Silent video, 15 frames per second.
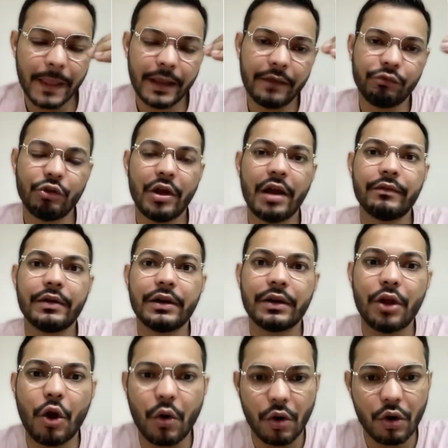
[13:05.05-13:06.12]
if you have a
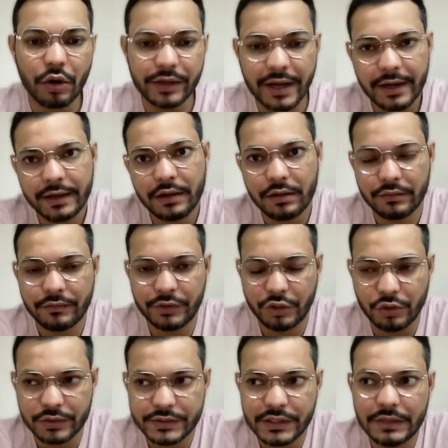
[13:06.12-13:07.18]
data with
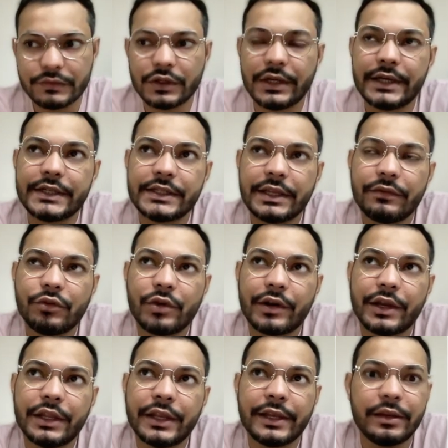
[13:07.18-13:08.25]
yourself, so let's say if you're
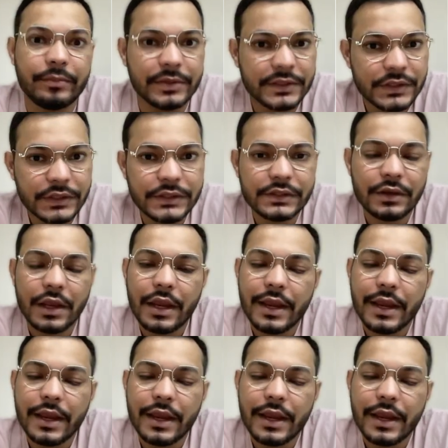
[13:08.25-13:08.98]
running any business